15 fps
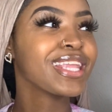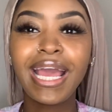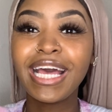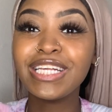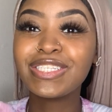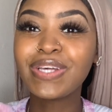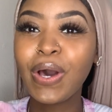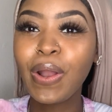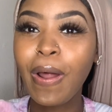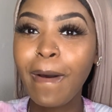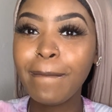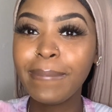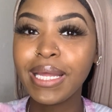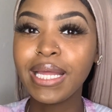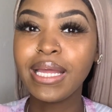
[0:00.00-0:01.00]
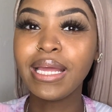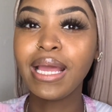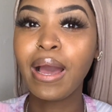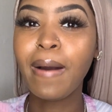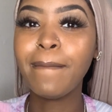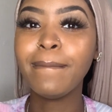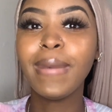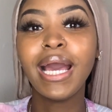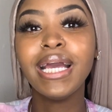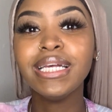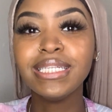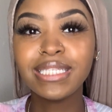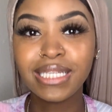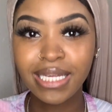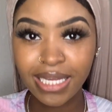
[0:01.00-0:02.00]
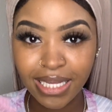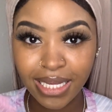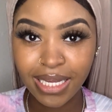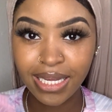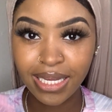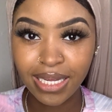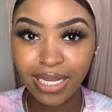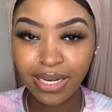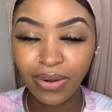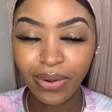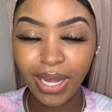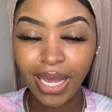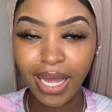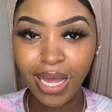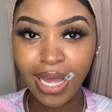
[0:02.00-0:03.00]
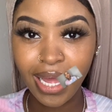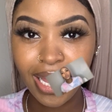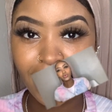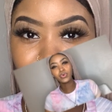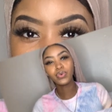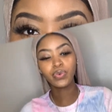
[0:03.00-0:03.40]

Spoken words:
It's gonna be amazing, okay?